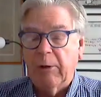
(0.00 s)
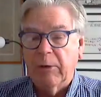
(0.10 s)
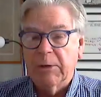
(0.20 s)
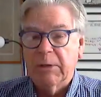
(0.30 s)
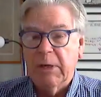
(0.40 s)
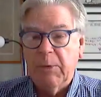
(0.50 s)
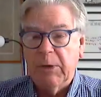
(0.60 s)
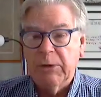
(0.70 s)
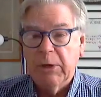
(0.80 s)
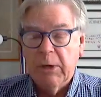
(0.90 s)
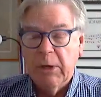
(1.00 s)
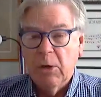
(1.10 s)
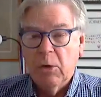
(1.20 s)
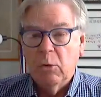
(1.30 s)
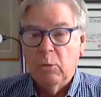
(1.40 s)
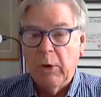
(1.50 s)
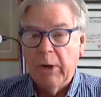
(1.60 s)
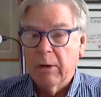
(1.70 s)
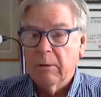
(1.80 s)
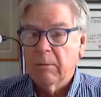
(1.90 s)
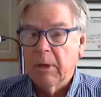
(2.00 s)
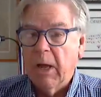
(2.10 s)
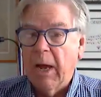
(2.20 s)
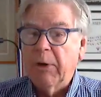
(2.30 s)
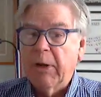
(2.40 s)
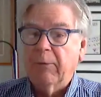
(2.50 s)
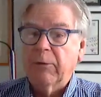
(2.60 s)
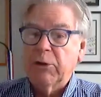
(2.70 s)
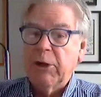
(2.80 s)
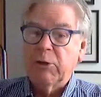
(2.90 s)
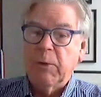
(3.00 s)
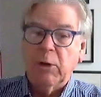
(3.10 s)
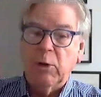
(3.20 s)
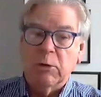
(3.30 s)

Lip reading: about in this image, where I would have to change my